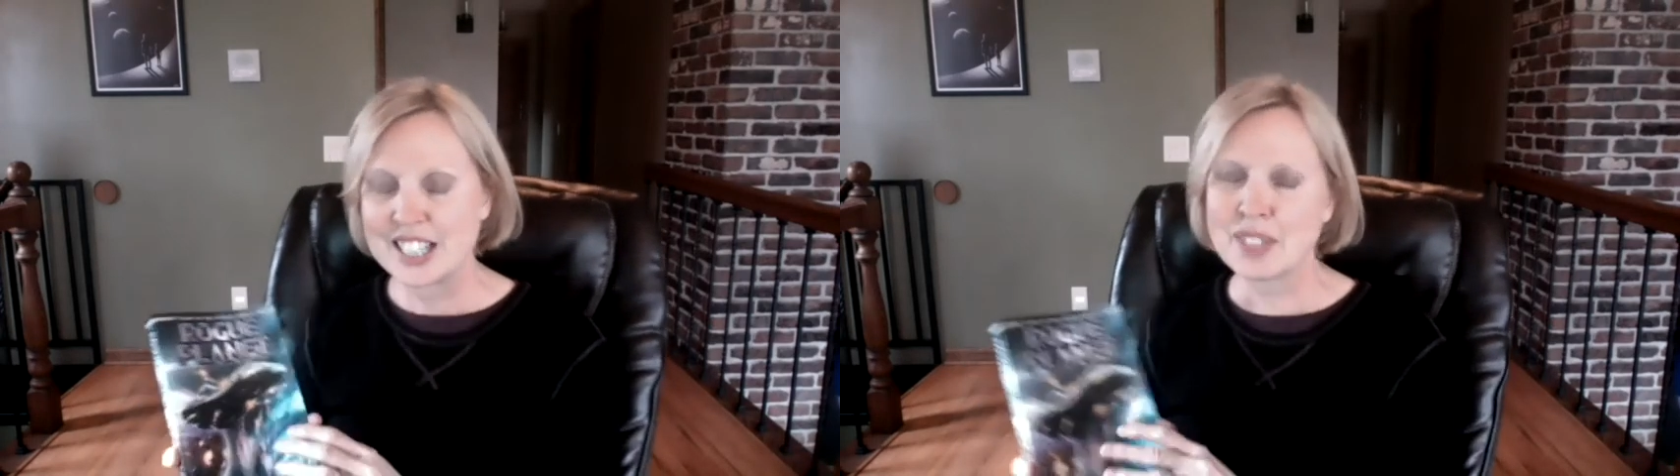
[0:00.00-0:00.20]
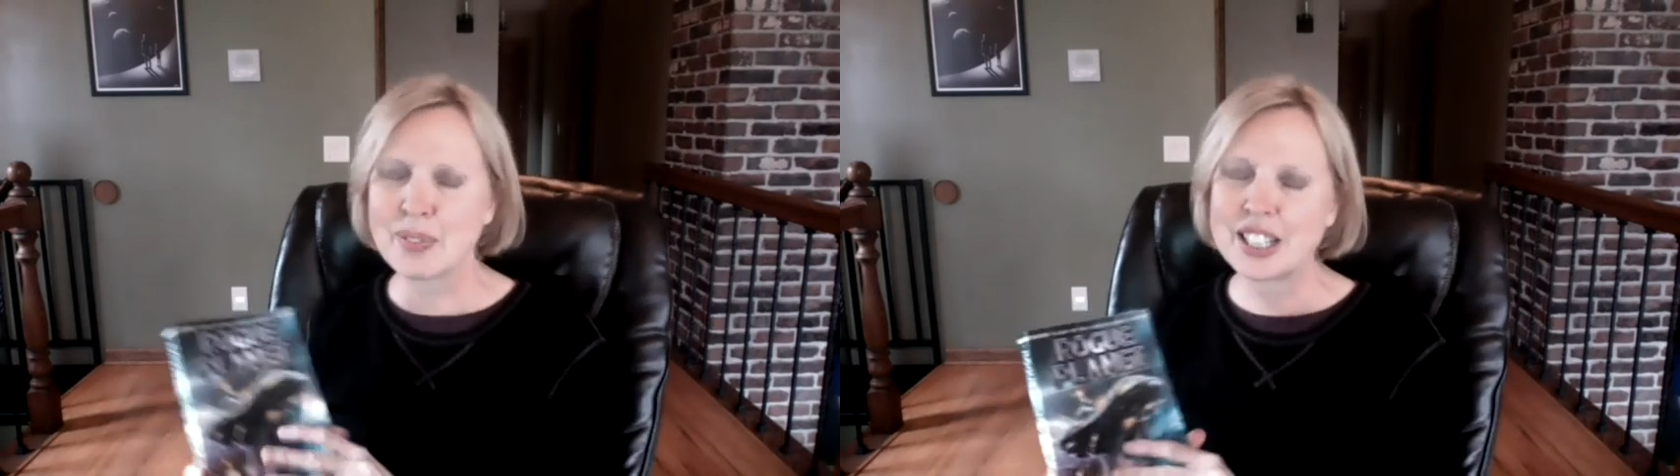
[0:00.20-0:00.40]

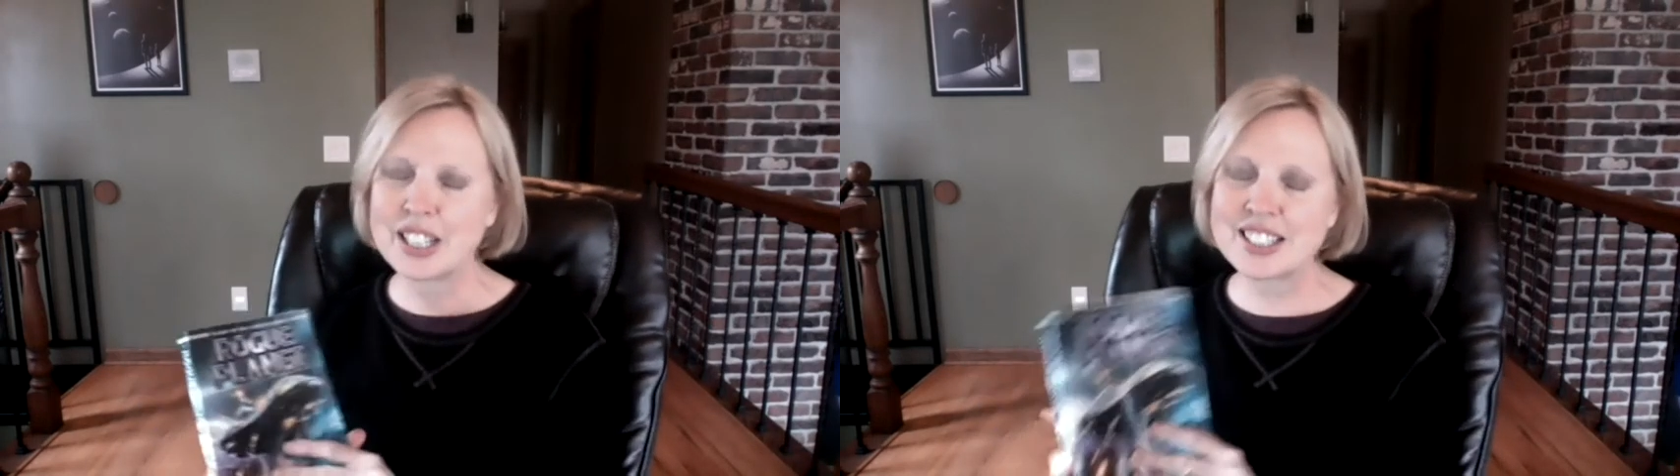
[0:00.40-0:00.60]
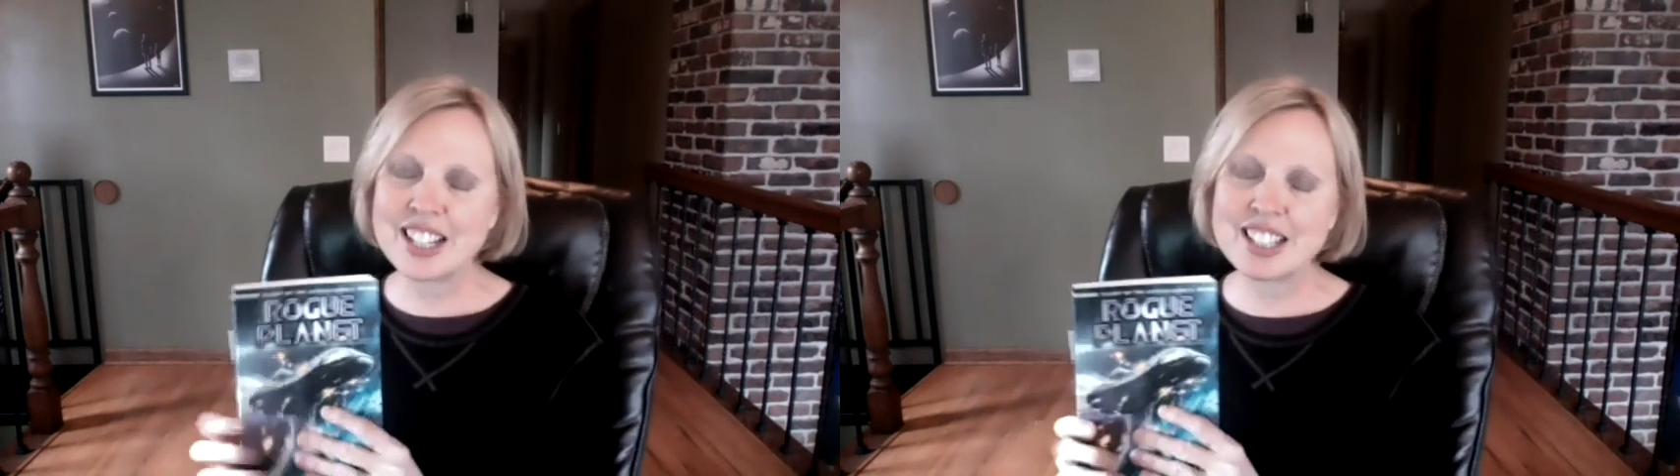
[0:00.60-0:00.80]
things
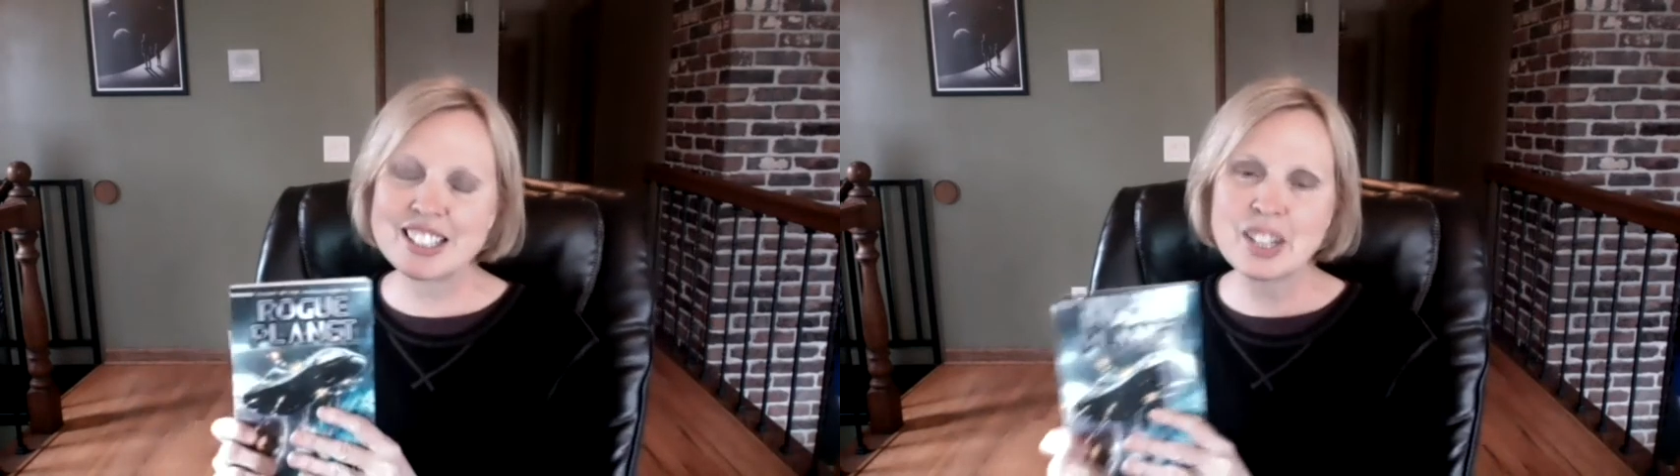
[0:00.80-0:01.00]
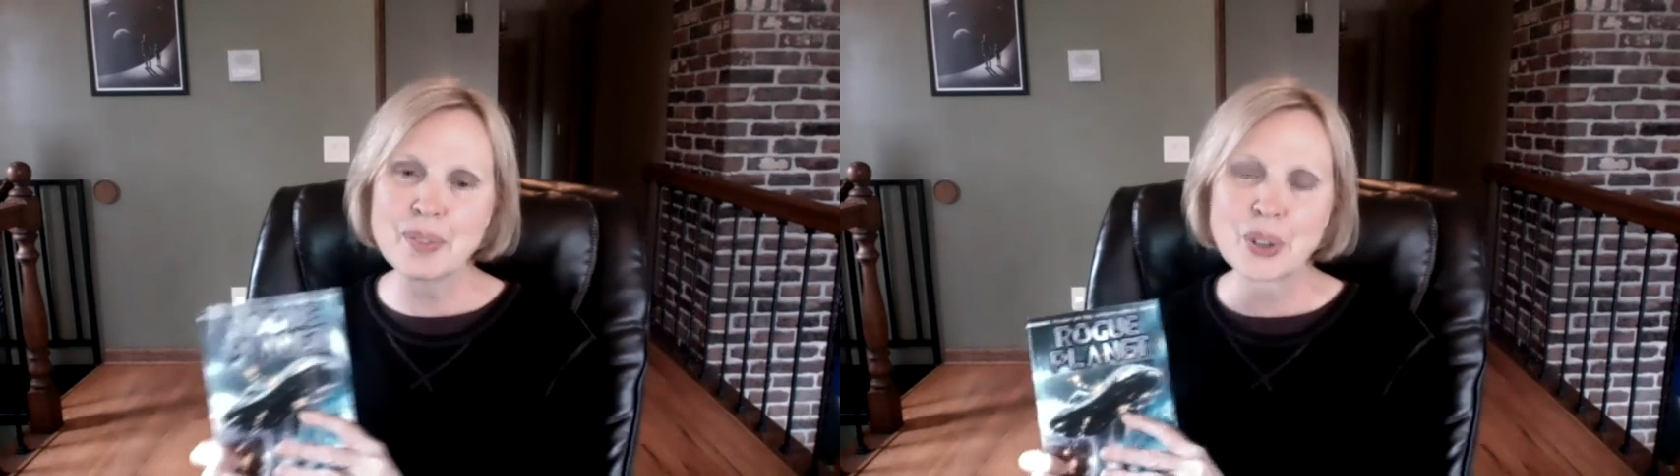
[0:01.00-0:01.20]
that ends
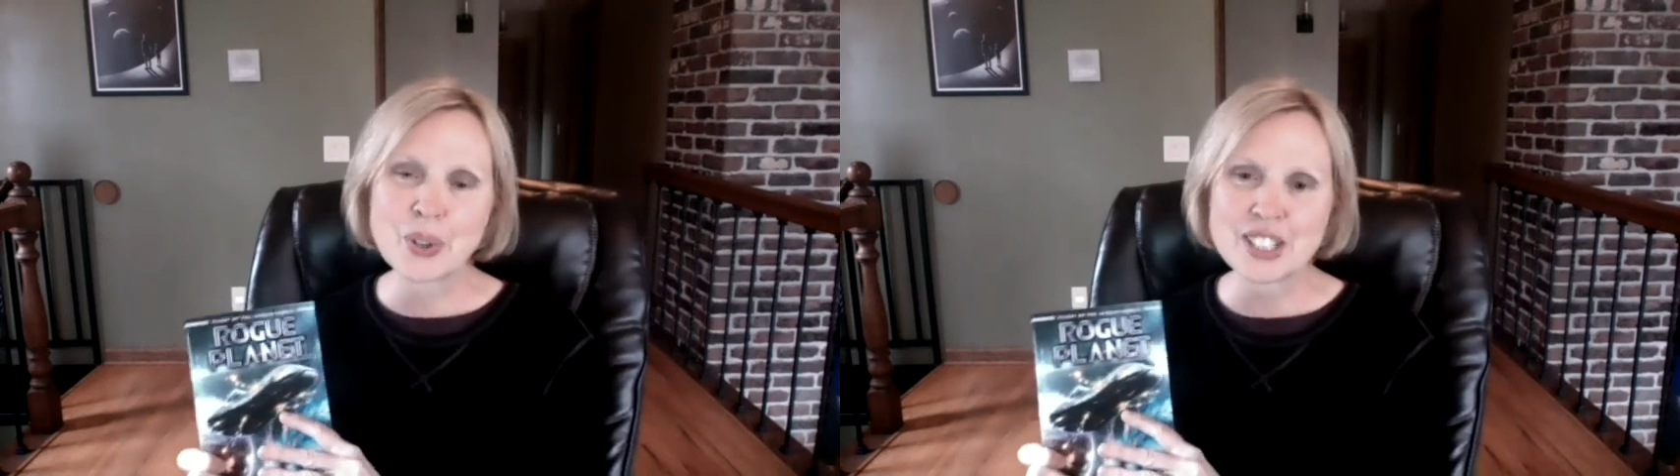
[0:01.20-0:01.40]
up, of course,